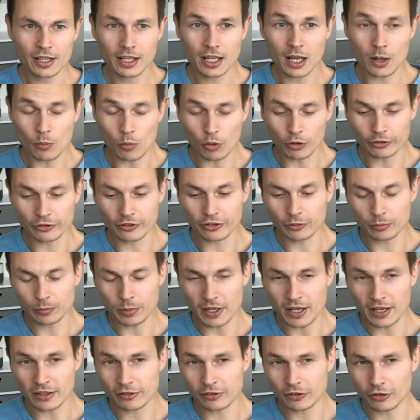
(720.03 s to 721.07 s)
And once this
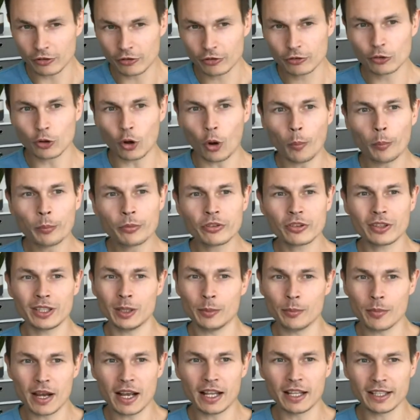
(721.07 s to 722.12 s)
person stops
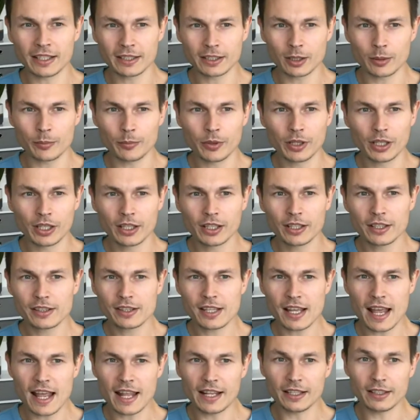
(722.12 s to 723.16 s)
emailing them,
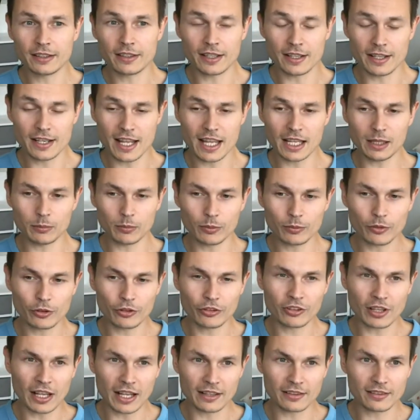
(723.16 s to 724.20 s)
then the name of the
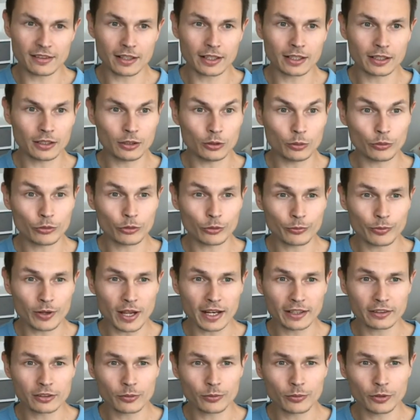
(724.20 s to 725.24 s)
sender can lose
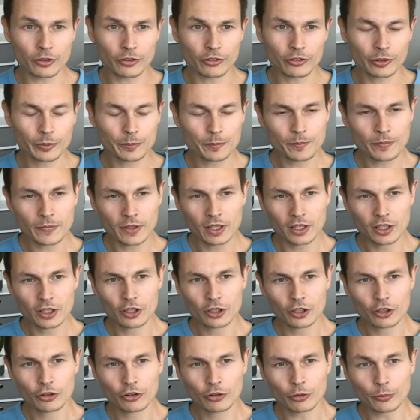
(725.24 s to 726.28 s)
effectiveness.
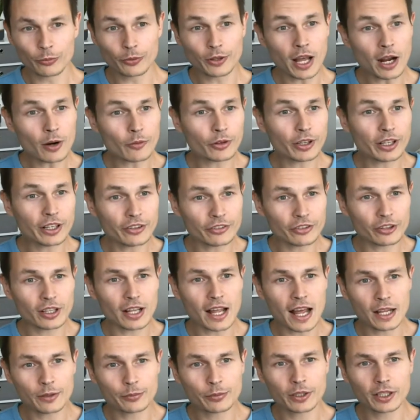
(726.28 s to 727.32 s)
So for that reason,
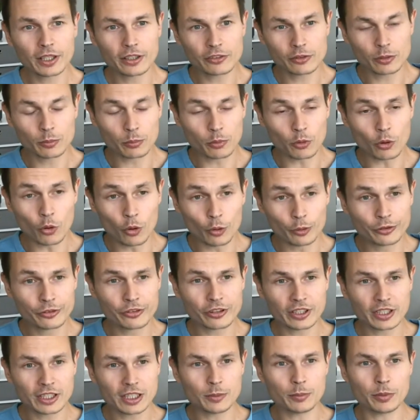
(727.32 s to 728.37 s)
I think it's important to
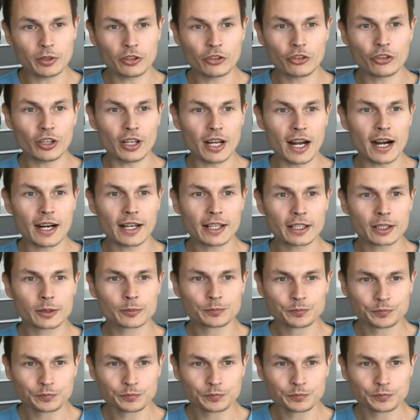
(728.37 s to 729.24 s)
keep it generic